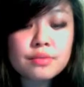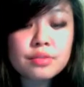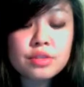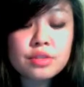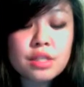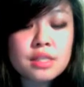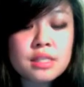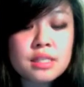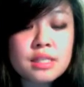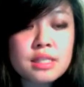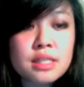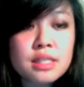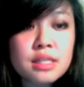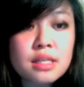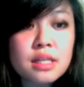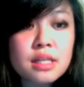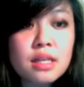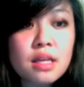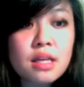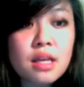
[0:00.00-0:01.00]
just
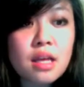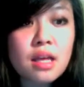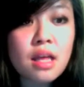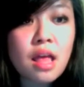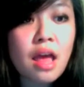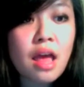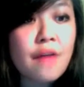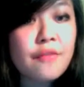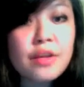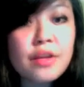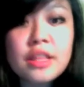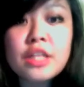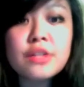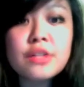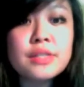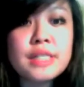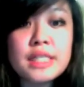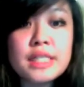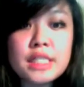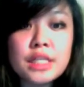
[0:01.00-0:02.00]
every
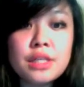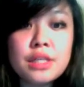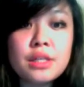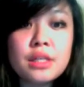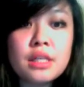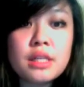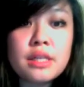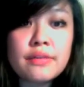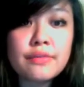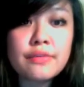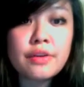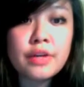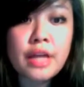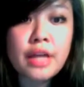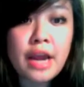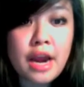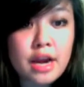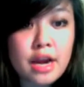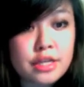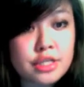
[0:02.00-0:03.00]
little detail of her
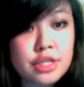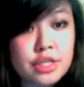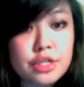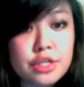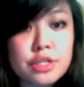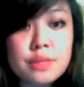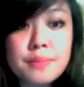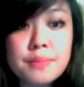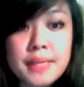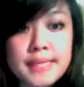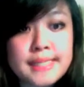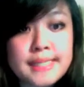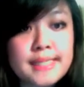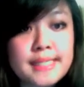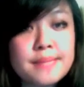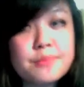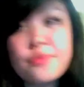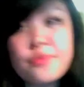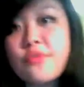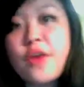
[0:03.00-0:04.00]
character to me
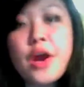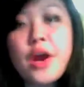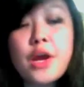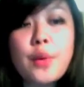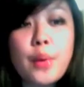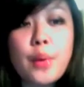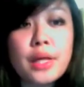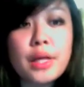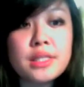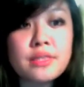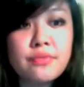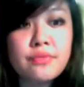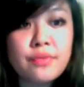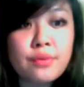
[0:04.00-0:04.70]
seemed very well